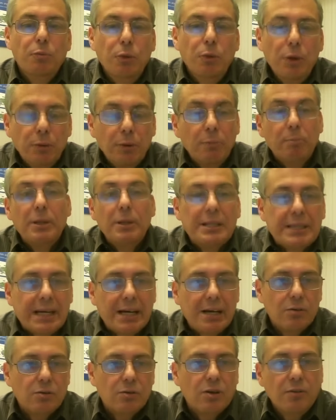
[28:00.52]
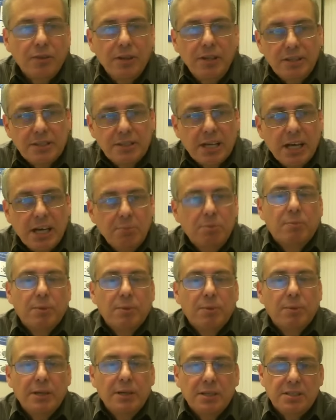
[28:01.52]
we will build out on these
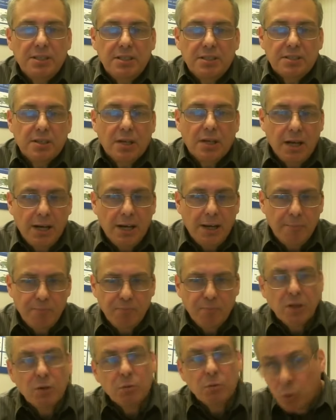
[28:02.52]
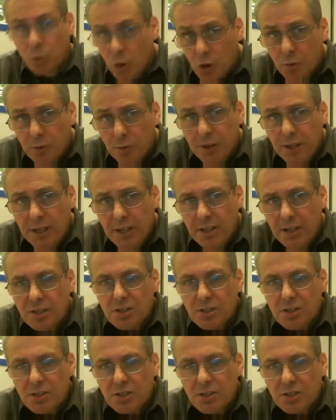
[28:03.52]
capabilities, work with the